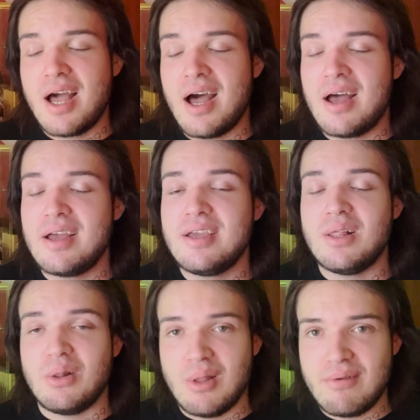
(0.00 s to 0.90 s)
I
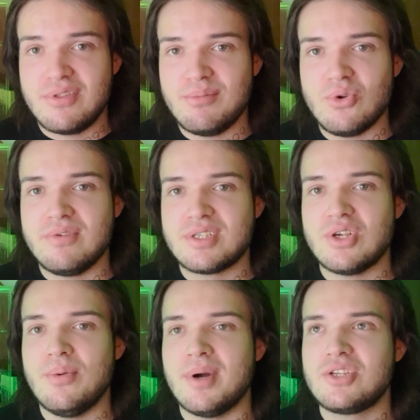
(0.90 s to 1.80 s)
love the movie
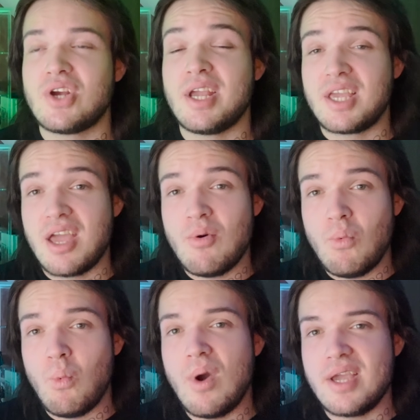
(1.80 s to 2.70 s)
so much. I
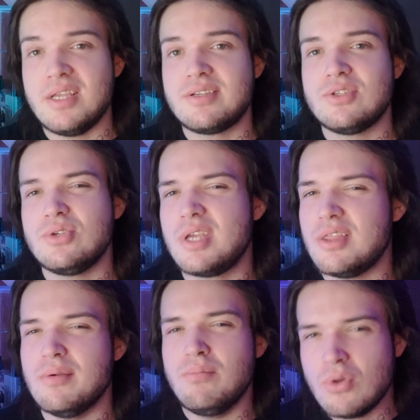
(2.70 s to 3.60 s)
can't wait to
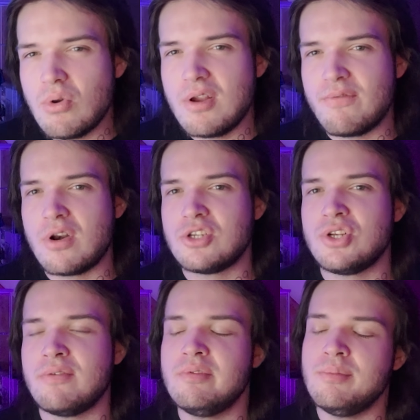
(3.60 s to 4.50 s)
get the Blu-ray version
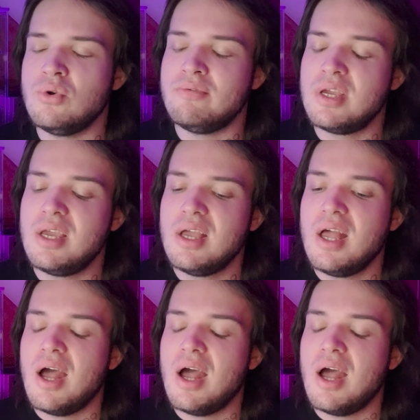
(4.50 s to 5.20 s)
of the movie